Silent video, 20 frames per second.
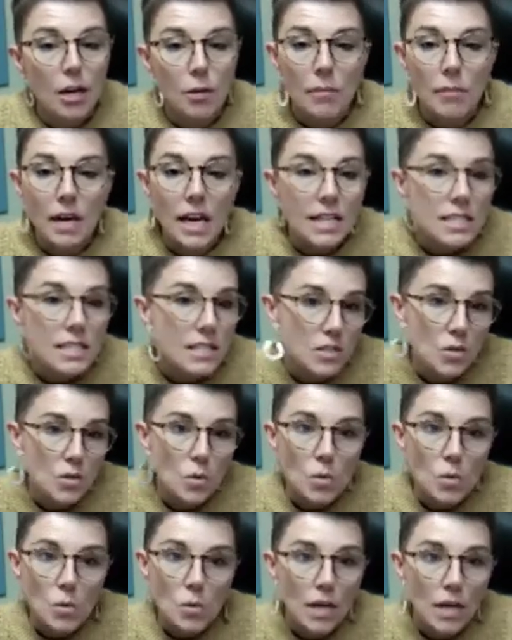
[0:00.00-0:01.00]
Heads of
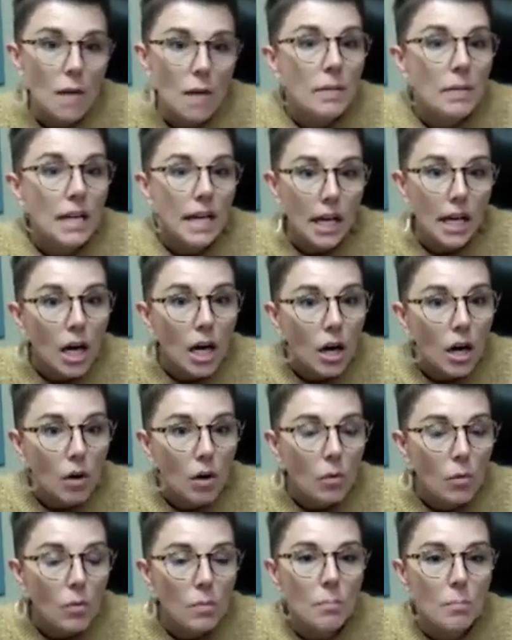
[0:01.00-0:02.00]
school come and
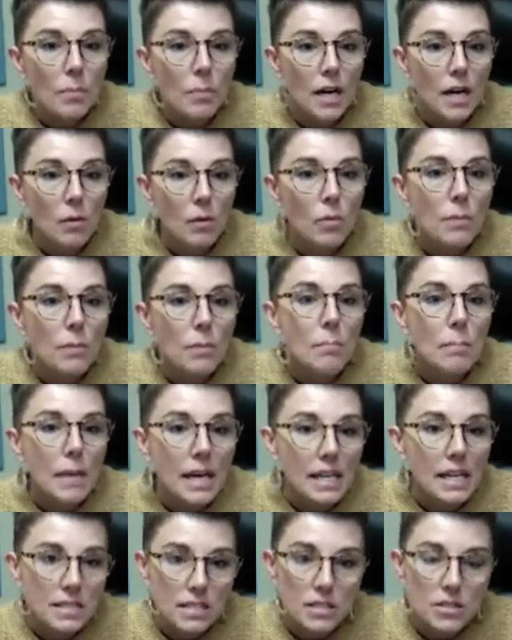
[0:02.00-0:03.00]
go, but what
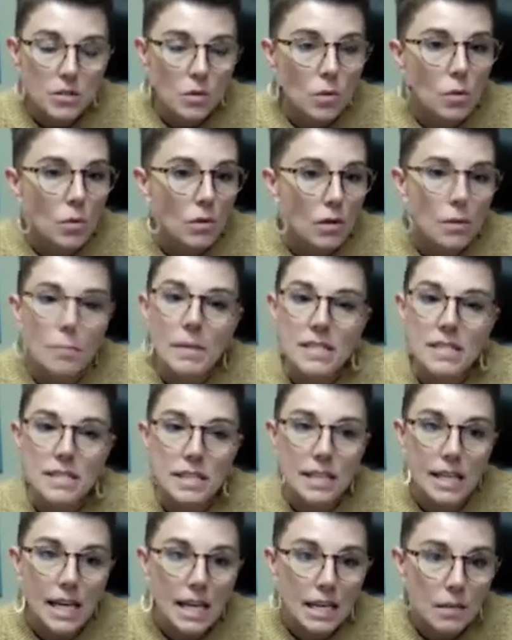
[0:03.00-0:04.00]
makes a school an
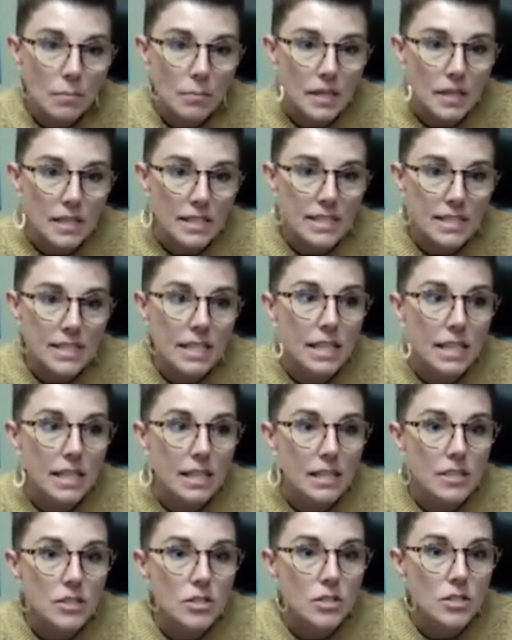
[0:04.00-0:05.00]
amazing campus
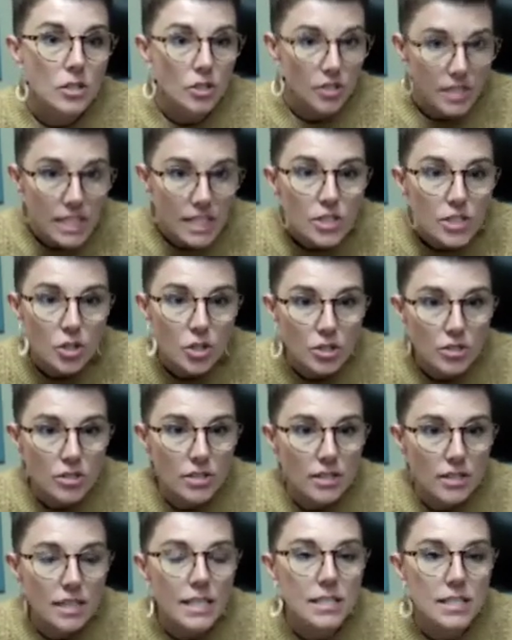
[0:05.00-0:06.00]
is your
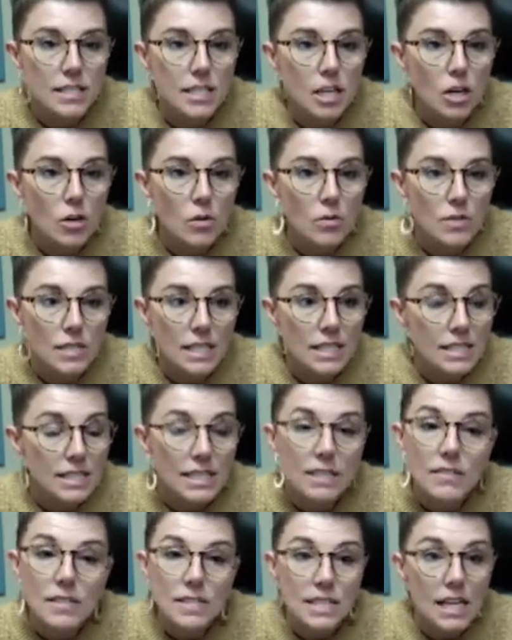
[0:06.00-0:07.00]
teachers. And so St.
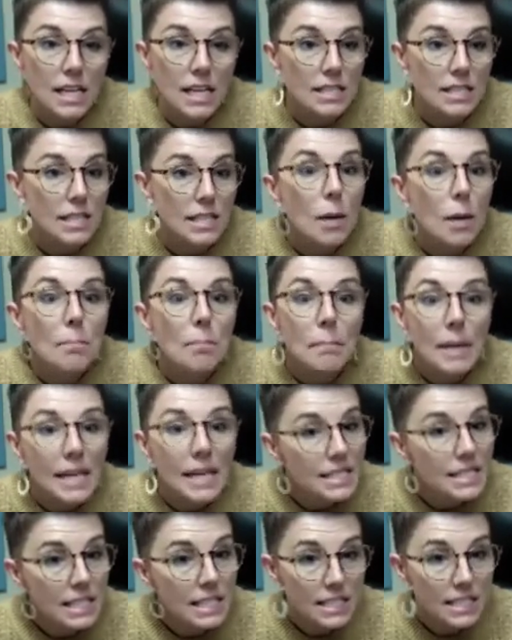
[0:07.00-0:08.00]
Stephen's has
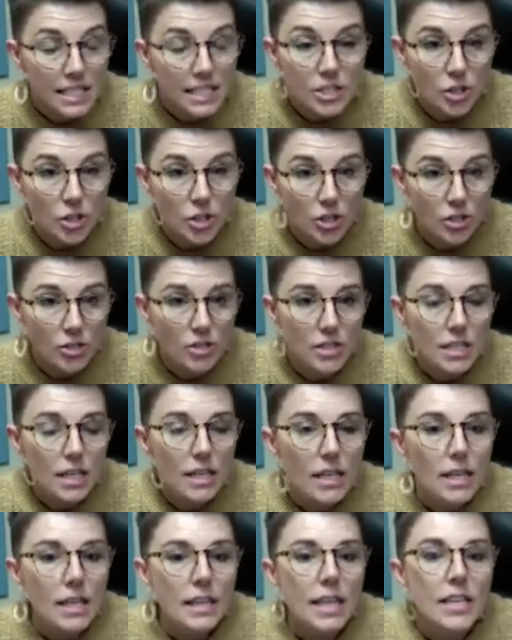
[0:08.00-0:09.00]
amazing teachers.
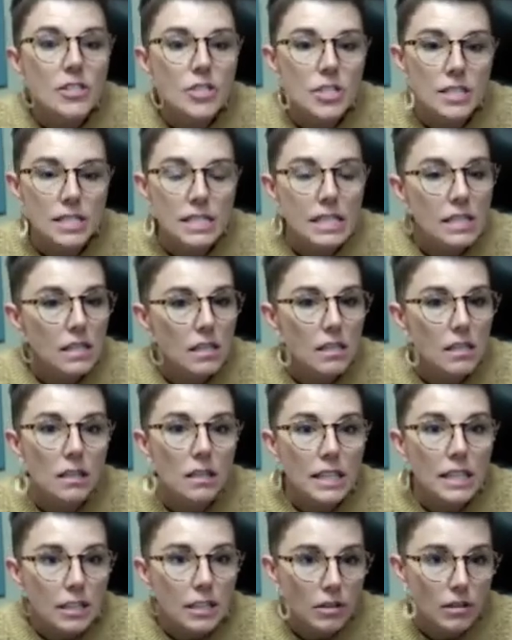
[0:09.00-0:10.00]
They just needed a
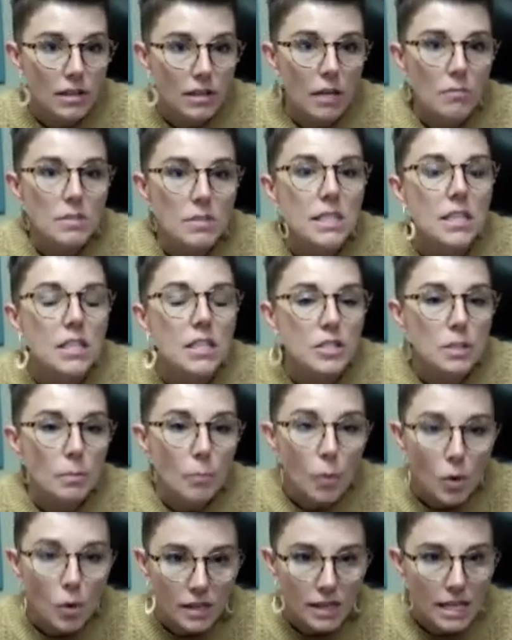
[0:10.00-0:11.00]
leader that was going to
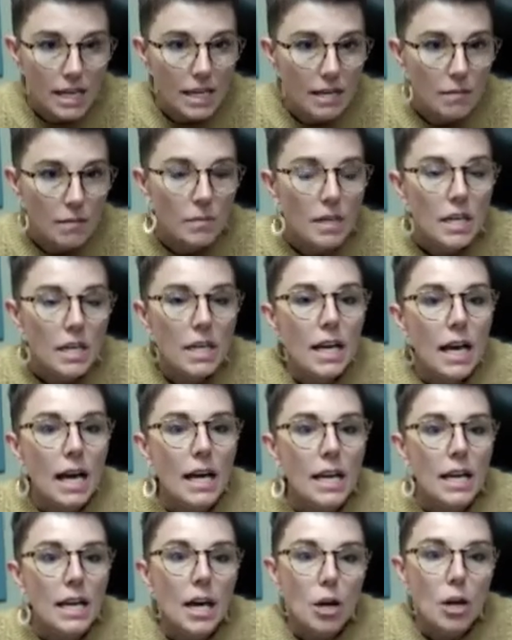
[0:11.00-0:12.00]
support them
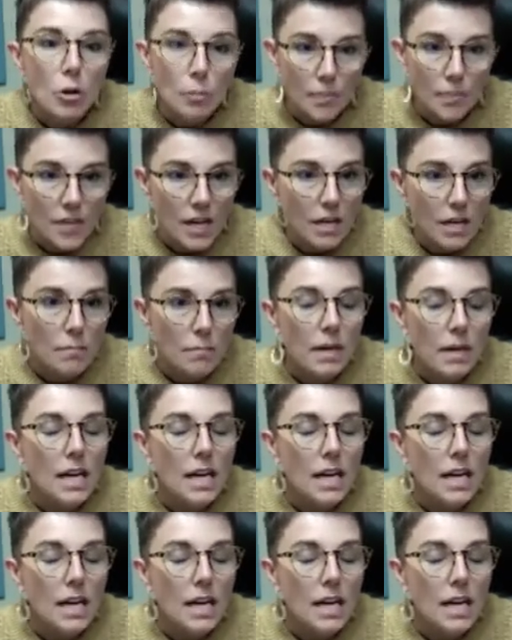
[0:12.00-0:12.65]
and help them.